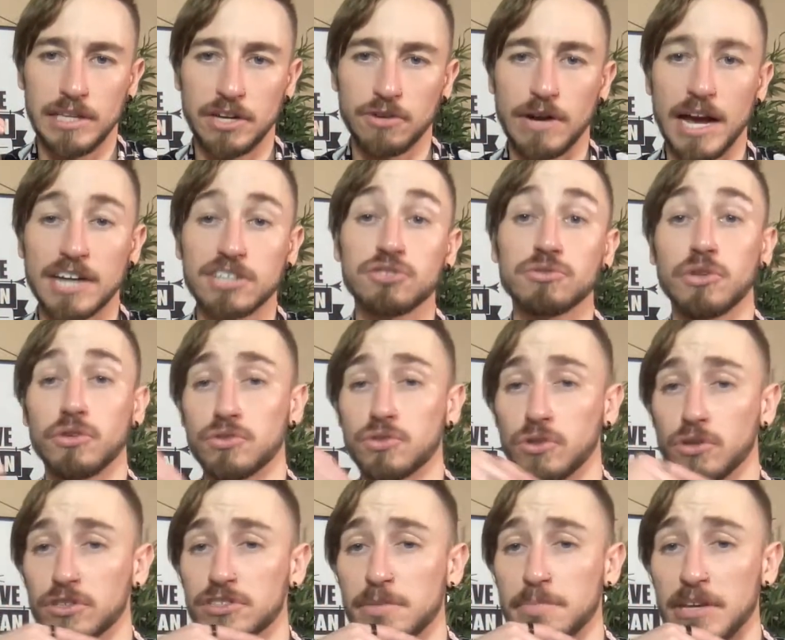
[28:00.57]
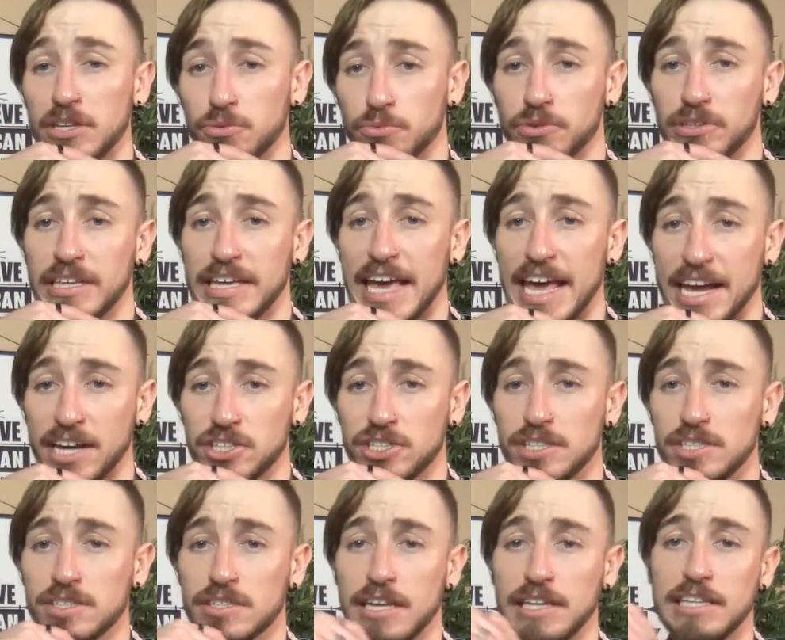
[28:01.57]
interactions with those girls that made you really
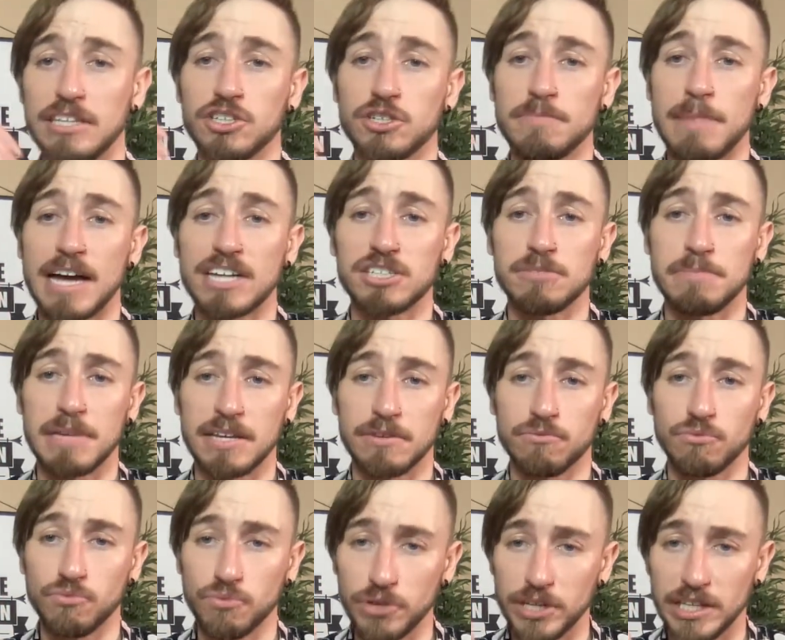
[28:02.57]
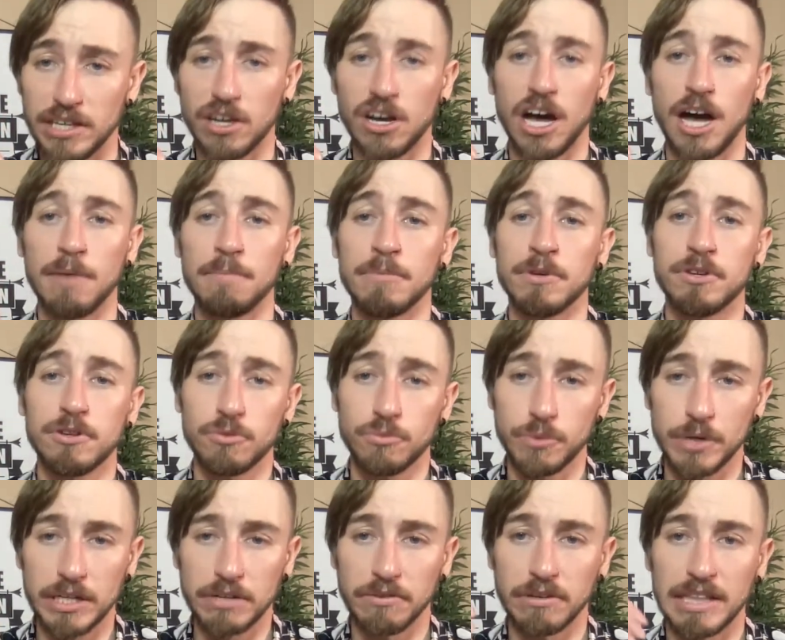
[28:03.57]
anxious, and then just imagine being really calm,
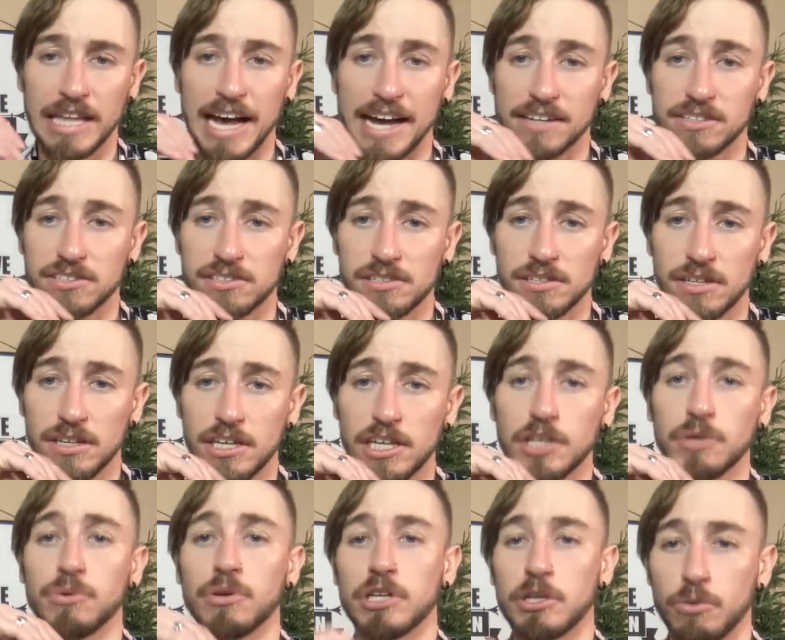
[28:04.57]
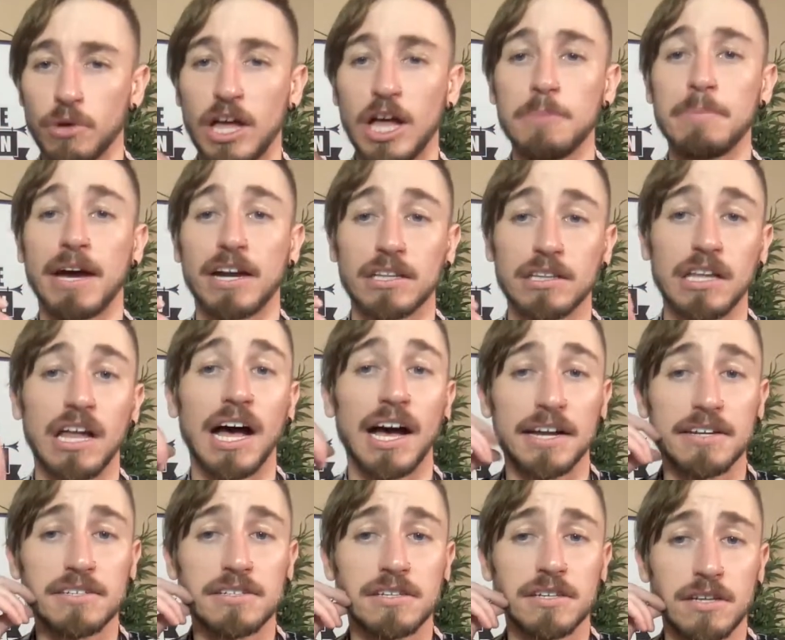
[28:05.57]
really relaxed. It will help out a
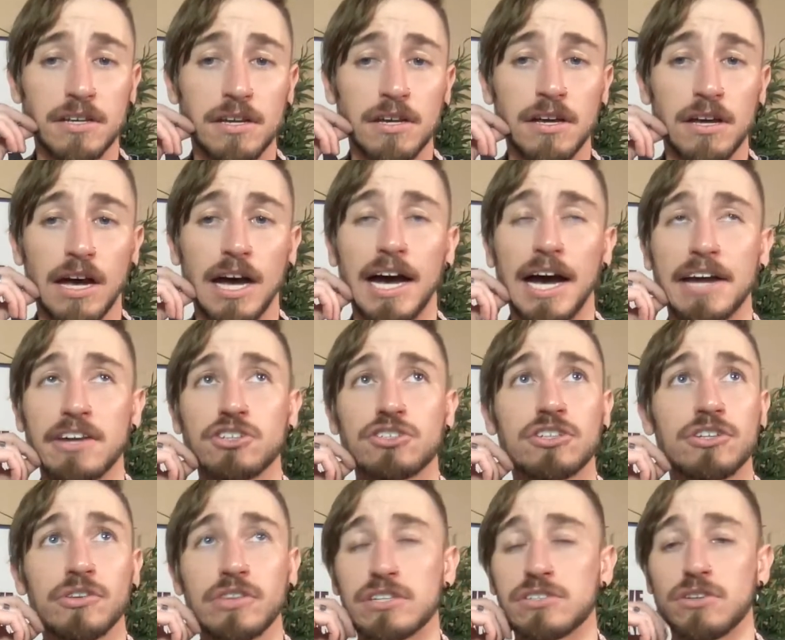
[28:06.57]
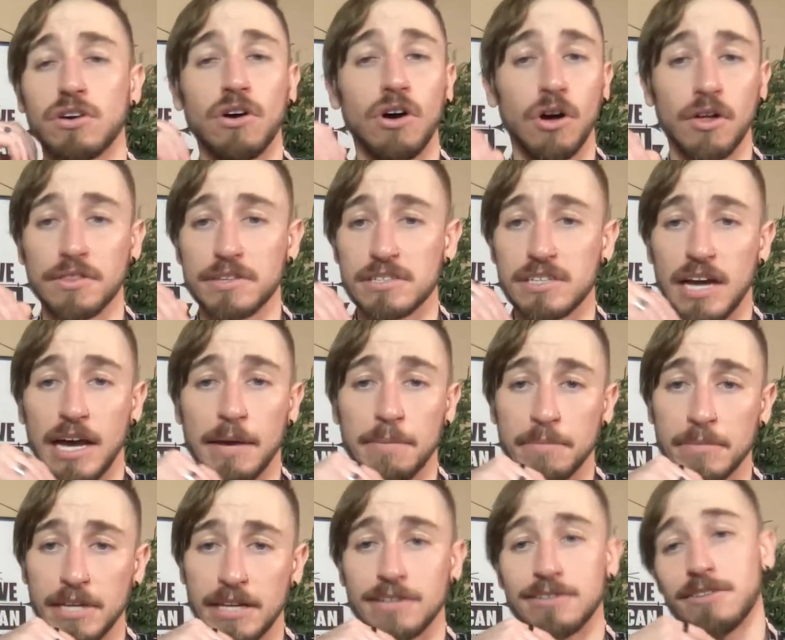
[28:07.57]
lot. I used to do this all the
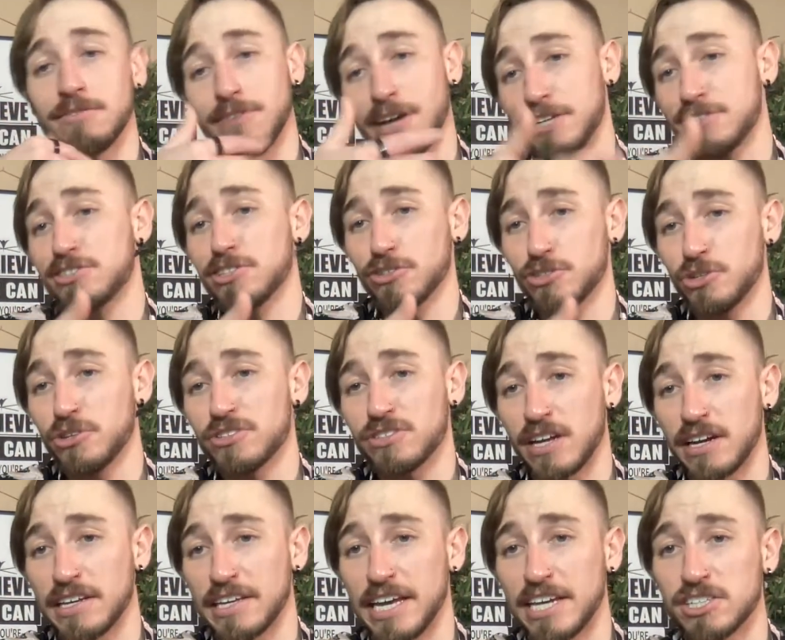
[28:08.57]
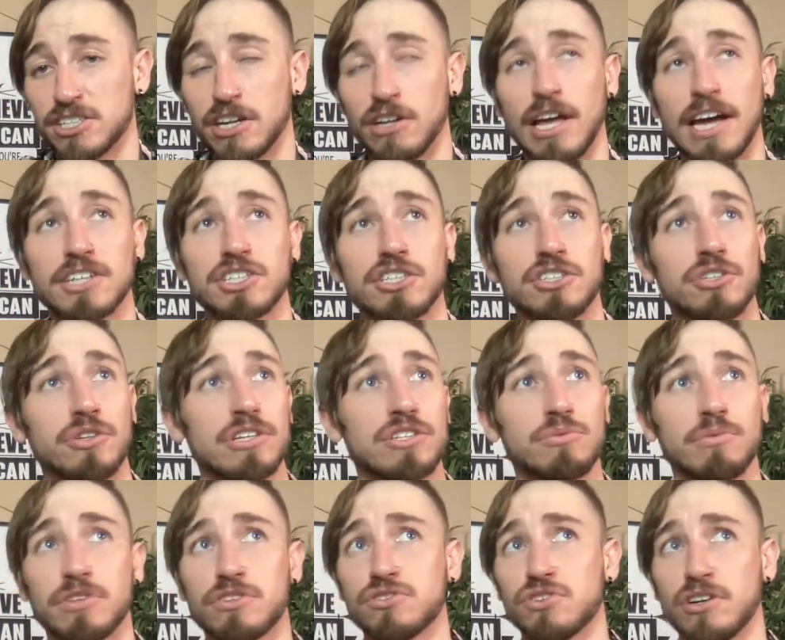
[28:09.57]
time, and I still do this on occasion. I'll actually do
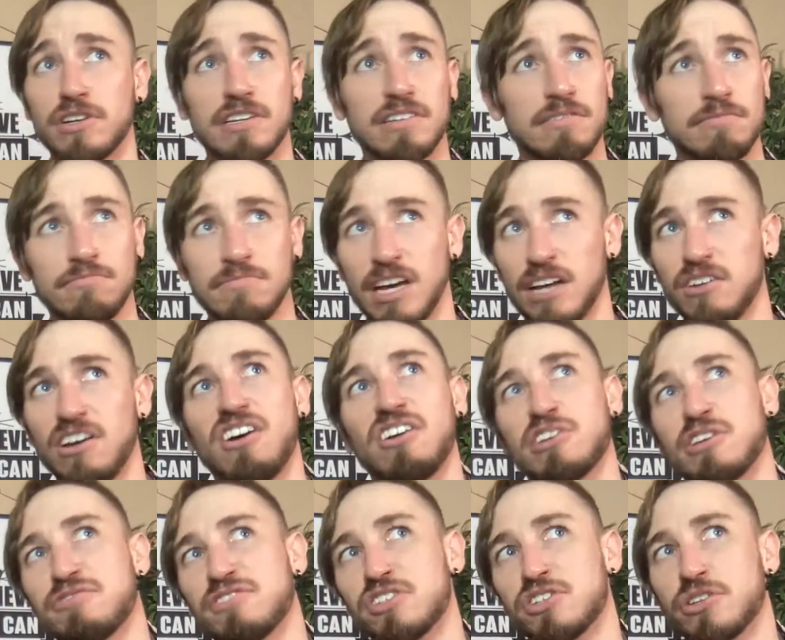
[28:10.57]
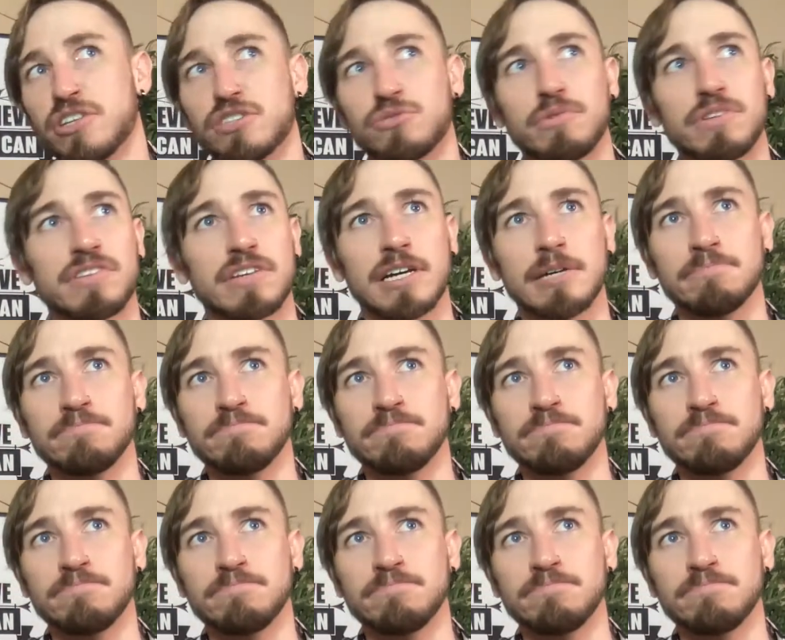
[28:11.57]
this with certain, I'll even do this with,